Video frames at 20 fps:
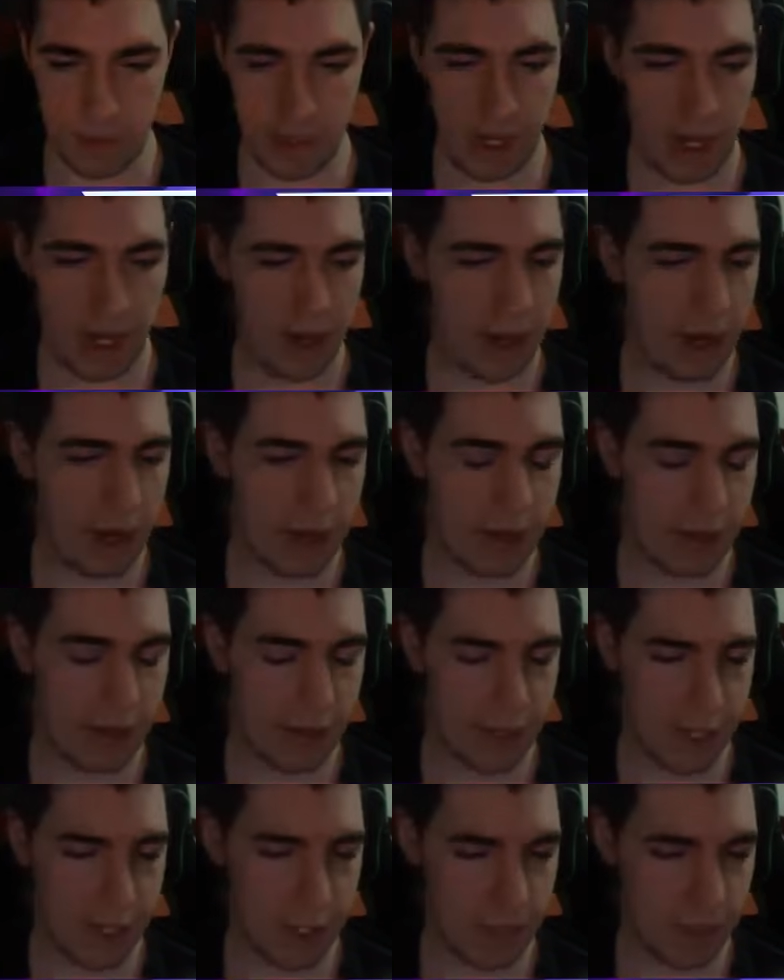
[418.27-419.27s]
Yeah,
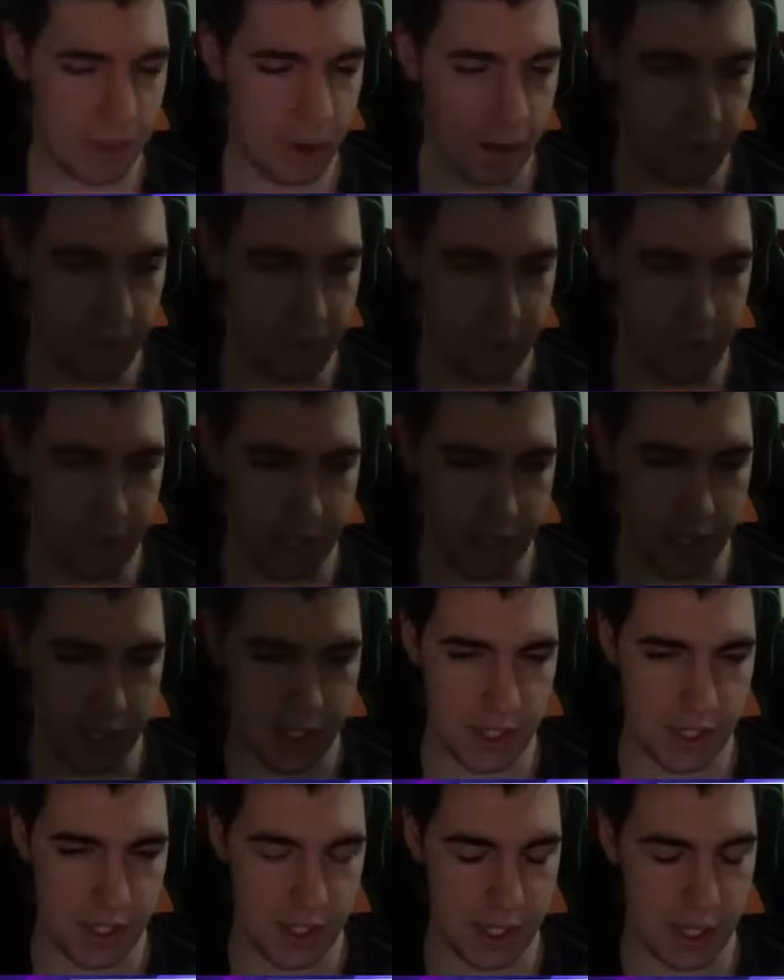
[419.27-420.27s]
there's the Prof X.
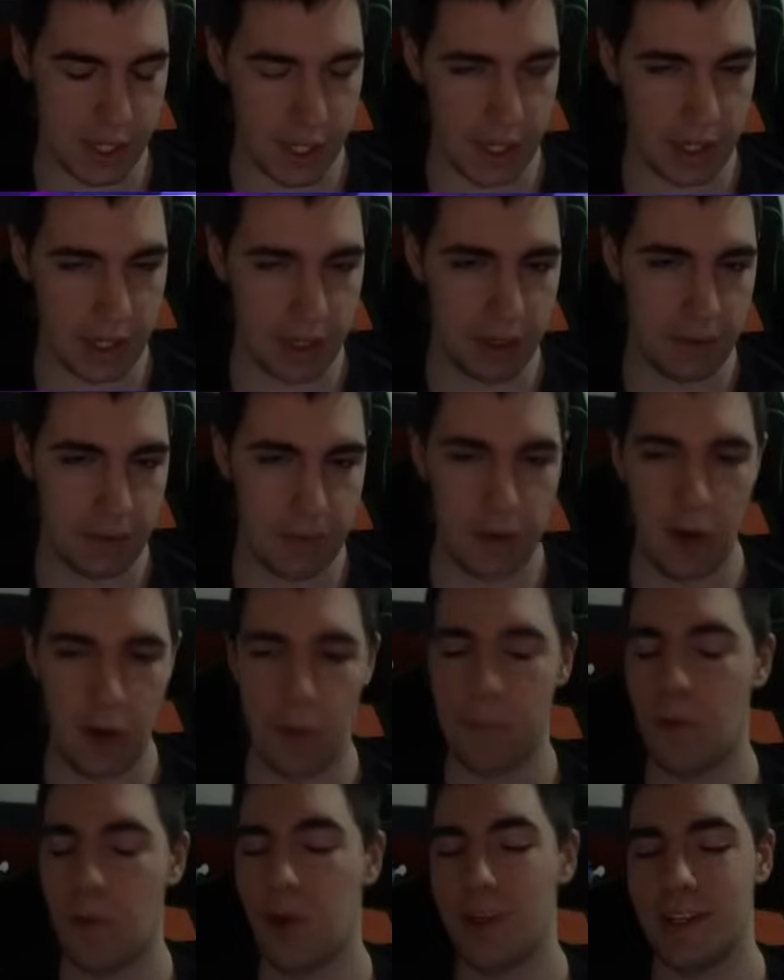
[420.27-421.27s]
Let's just get out of here. No
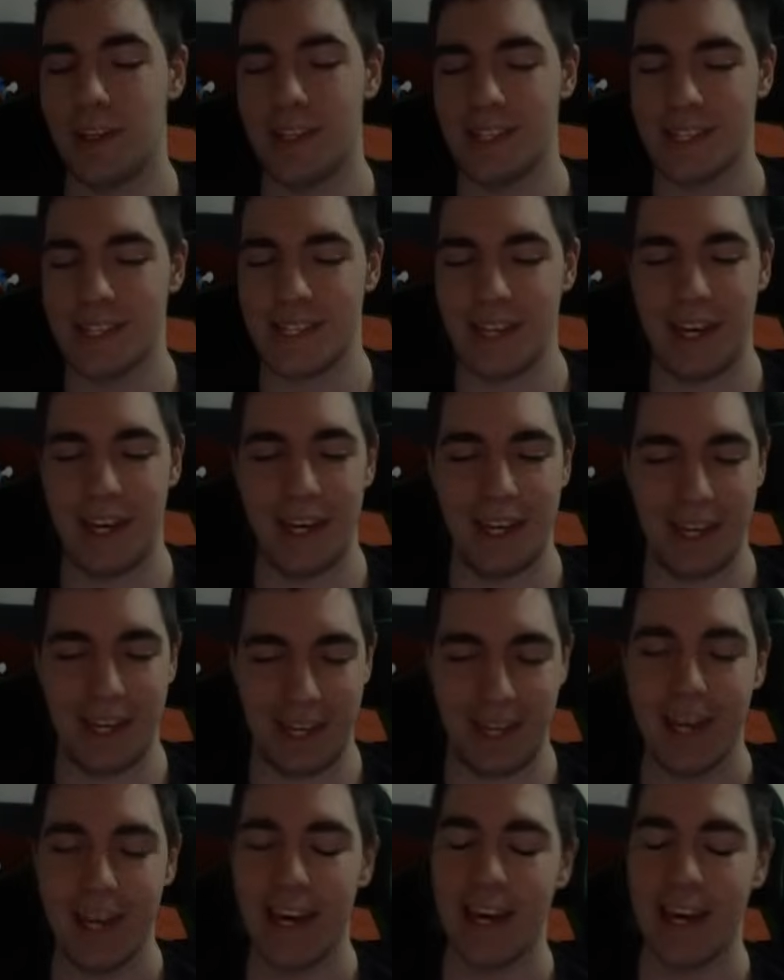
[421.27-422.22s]
point in staying.